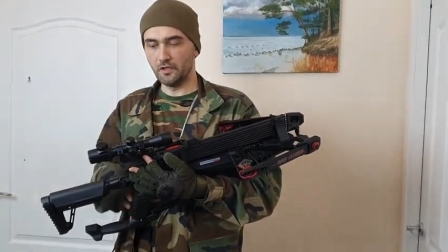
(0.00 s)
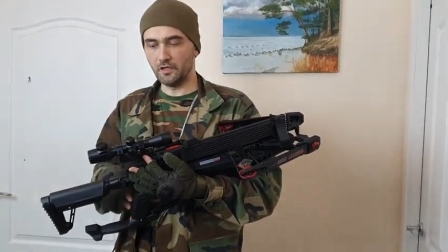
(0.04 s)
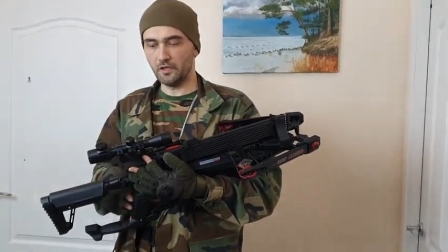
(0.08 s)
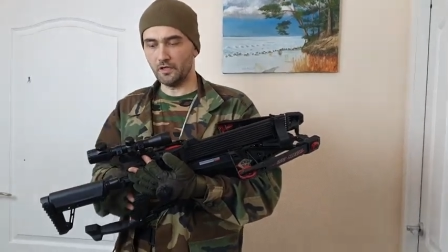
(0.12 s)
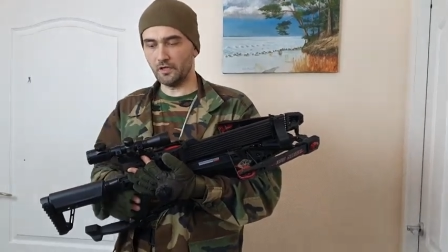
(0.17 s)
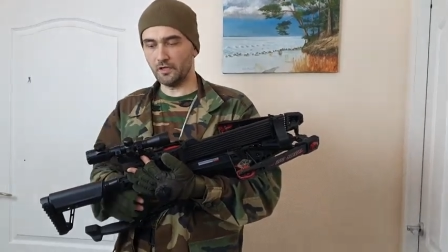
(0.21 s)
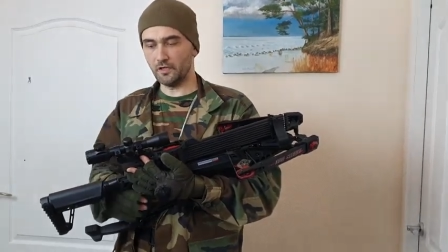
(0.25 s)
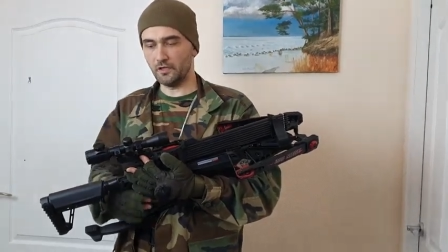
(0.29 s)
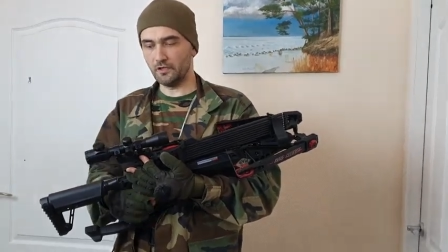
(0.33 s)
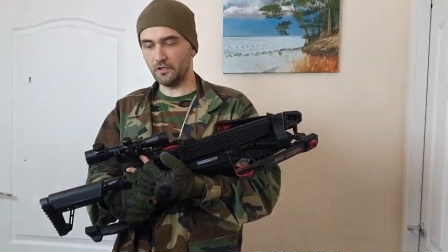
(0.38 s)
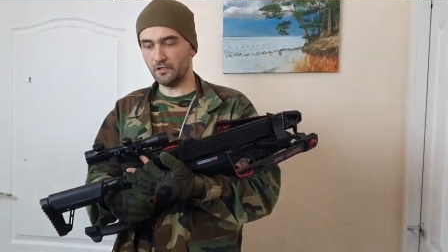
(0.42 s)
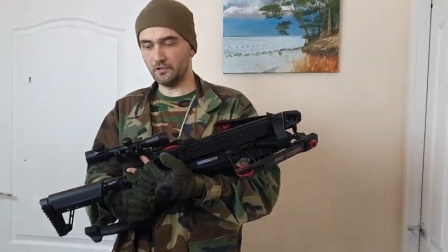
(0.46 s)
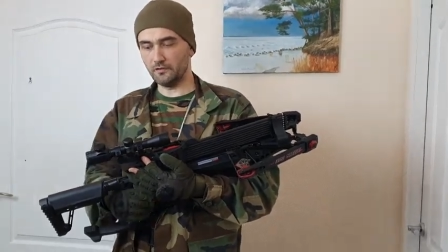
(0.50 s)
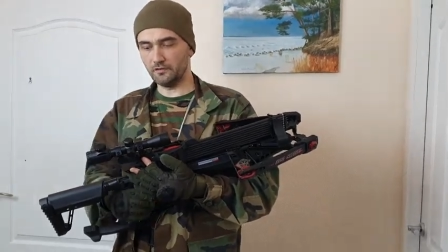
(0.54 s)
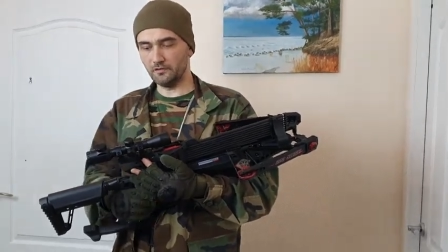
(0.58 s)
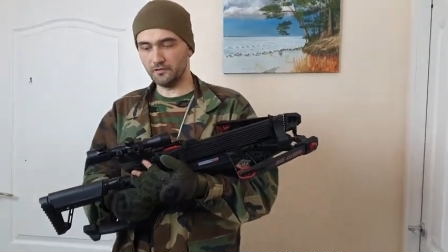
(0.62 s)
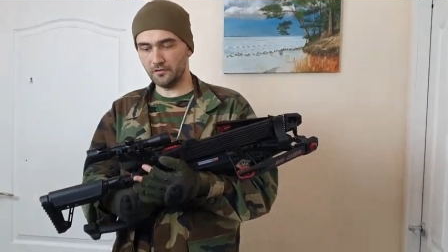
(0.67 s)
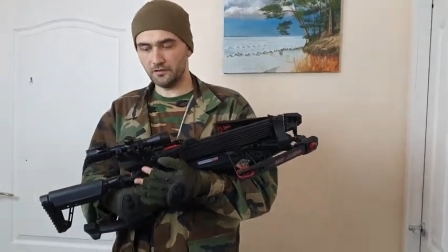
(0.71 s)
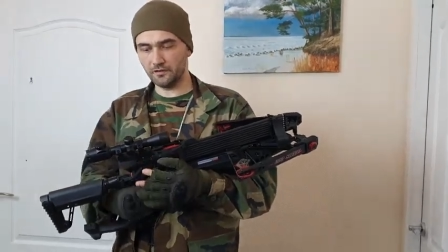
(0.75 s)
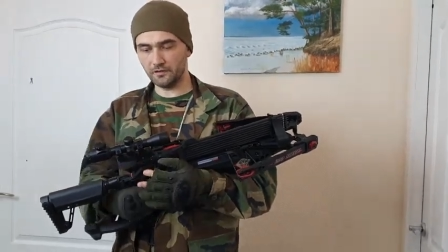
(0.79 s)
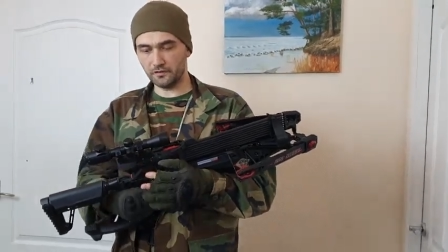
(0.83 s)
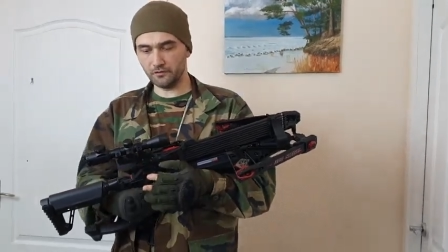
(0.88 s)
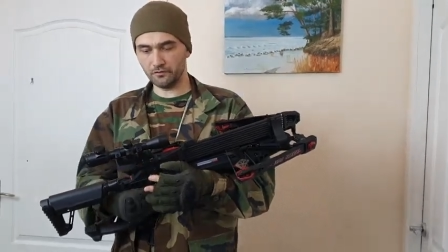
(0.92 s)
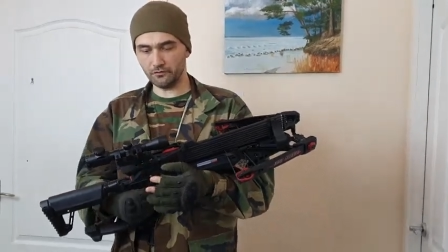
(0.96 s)
and
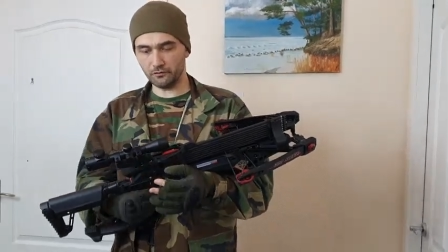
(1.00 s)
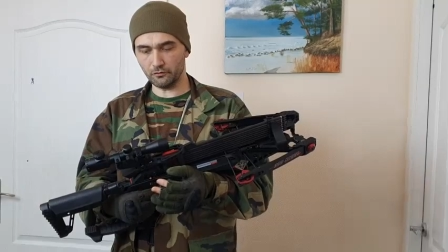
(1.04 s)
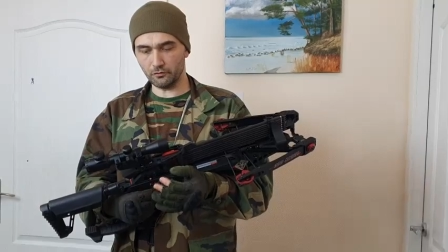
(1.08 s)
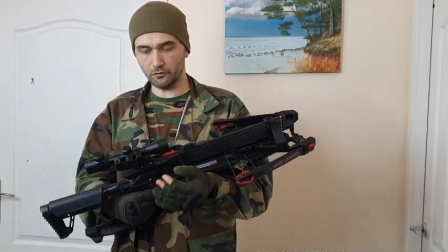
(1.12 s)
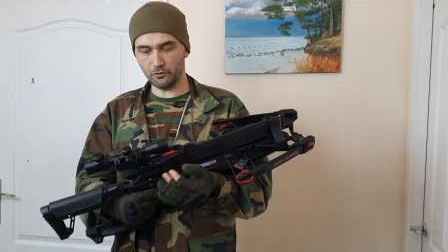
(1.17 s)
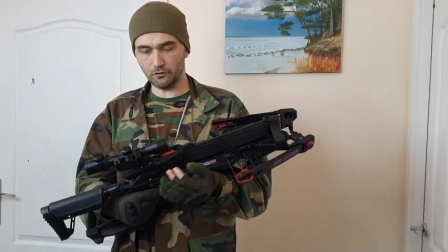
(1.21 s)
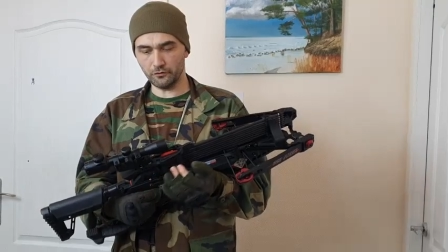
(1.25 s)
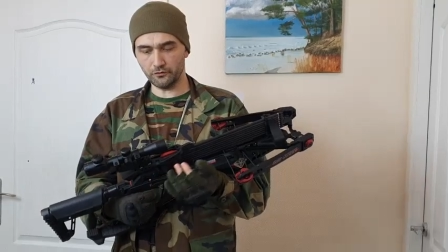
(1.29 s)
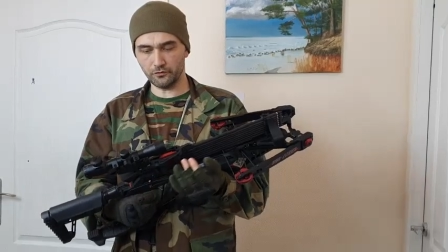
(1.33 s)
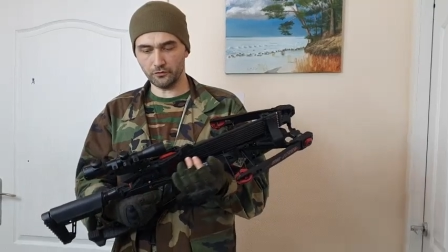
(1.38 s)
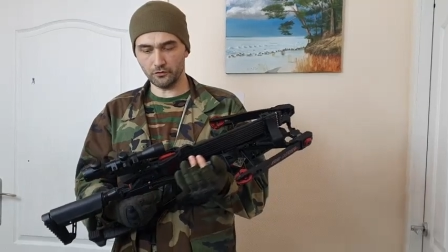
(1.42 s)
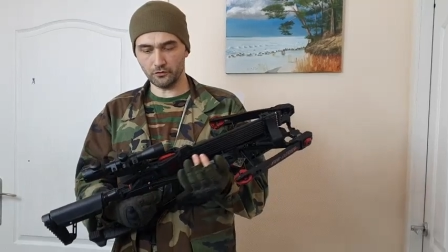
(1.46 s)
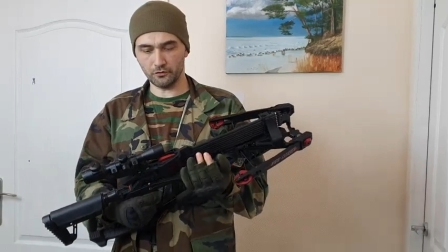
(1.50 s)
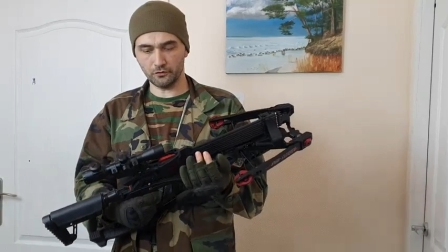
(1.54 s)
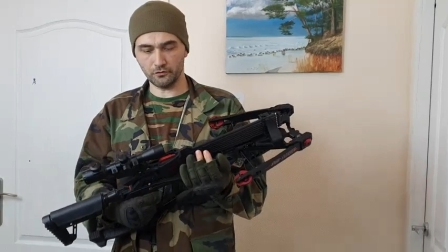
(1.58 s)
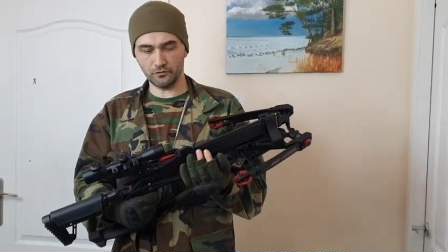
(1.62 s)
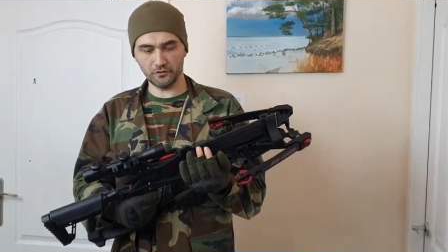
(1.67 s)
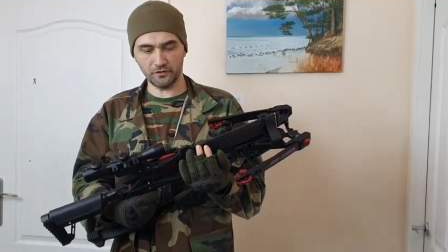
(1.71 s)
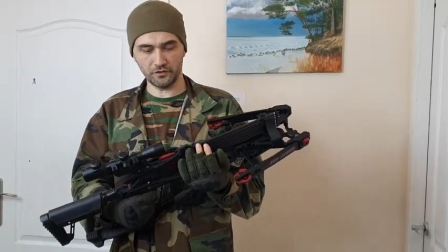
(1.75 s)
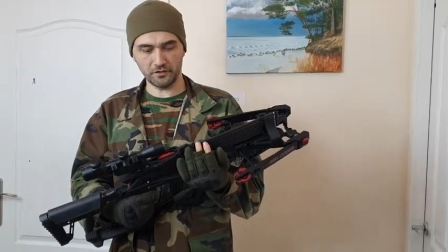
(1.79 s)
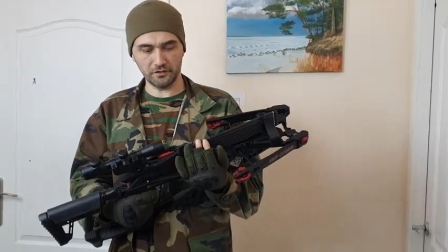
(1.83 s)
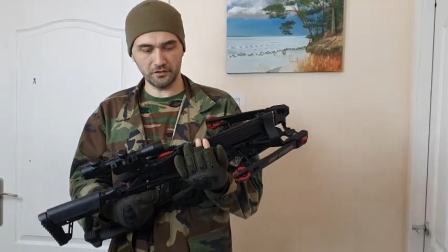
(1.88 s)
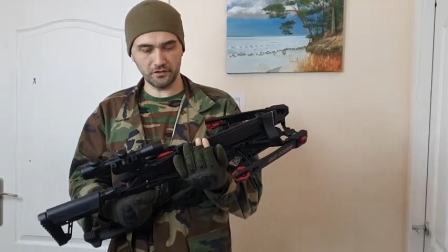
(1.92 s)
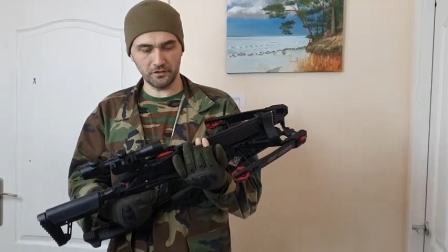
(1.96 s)
there is also
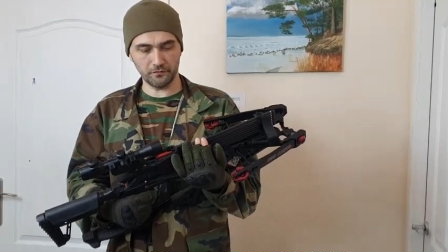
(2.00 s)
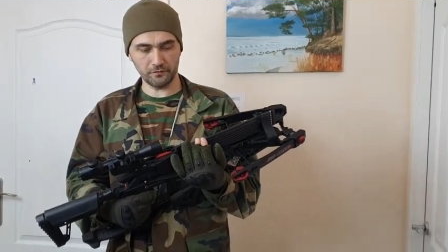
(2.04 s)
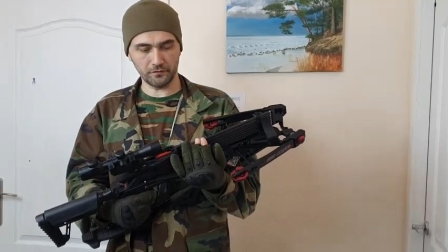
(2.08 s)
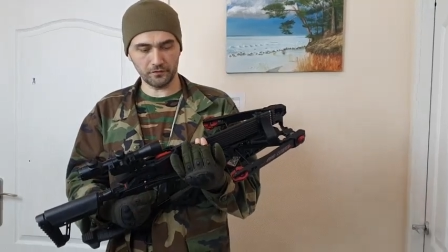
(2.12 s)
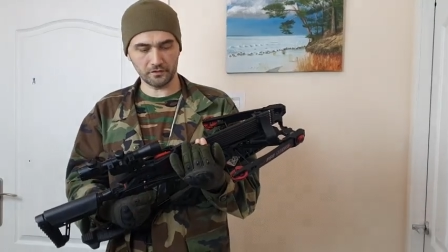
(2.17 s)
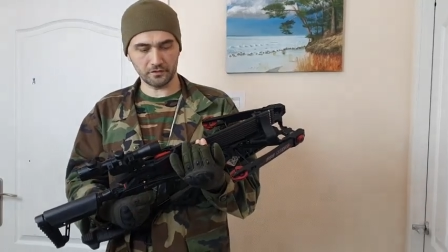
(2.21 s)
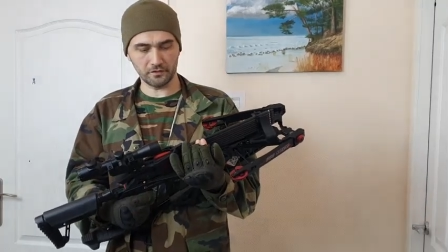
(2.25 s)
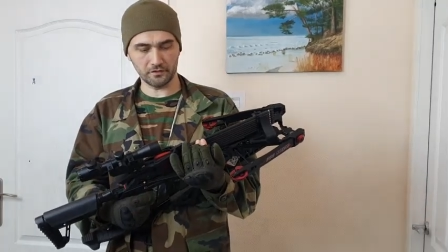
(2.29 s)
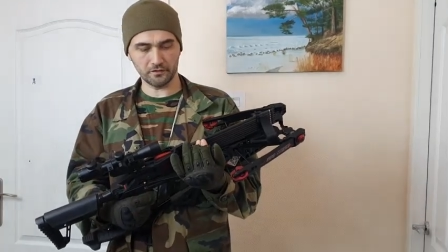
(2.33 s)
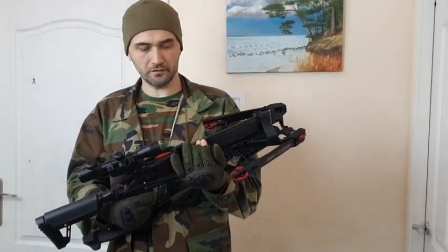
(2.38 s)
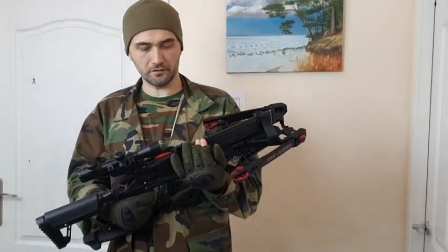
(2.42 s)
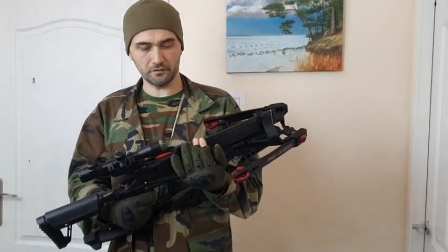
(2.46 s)
significant